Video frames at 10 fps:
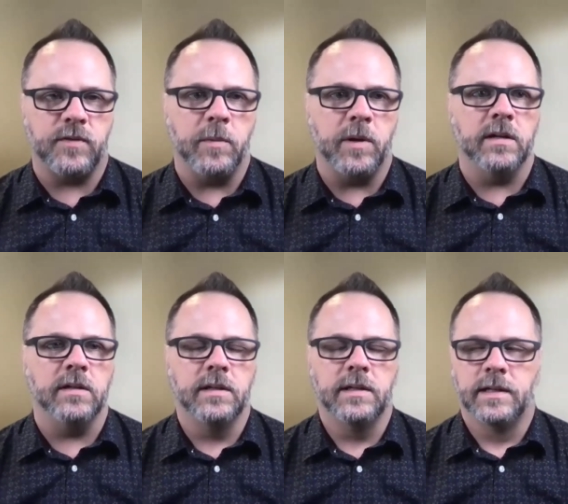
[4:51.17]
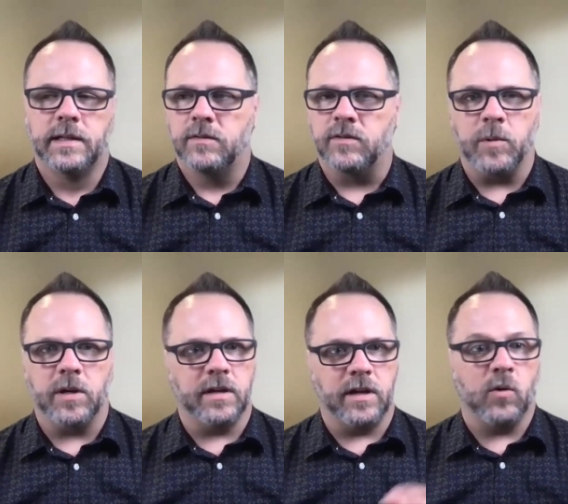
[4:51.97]
from
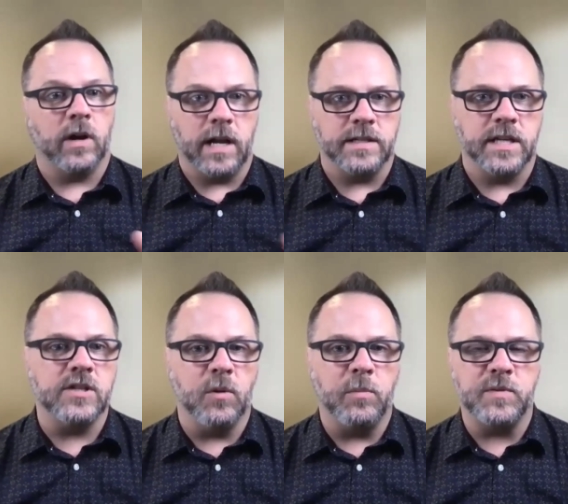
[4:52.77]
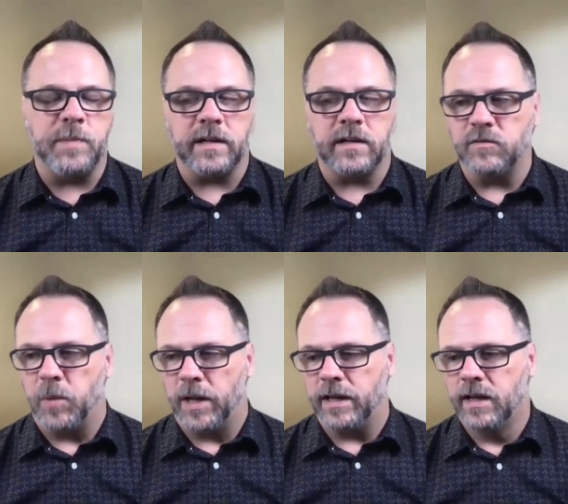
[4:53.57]
an organizational perspective,
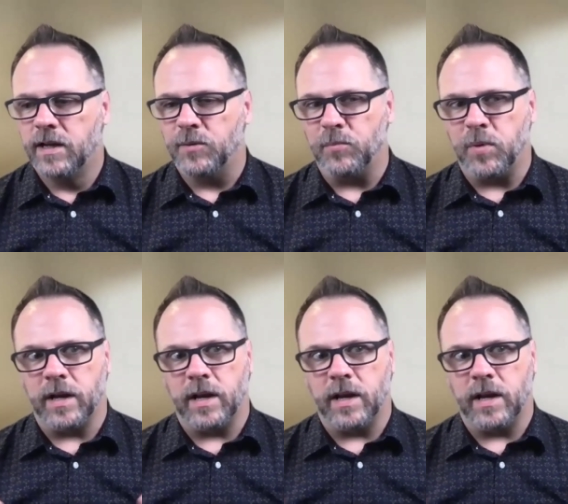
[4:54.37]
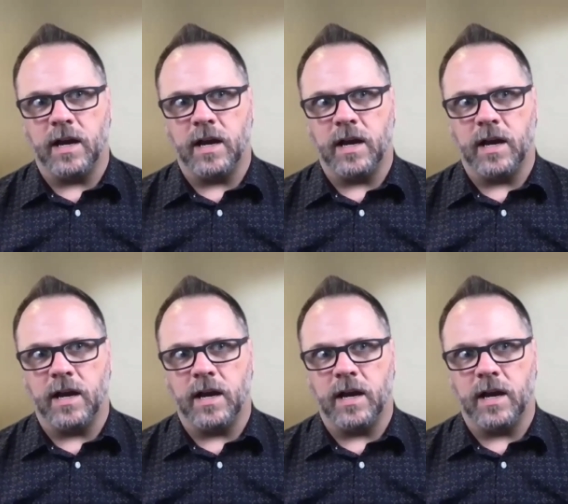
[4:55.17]
but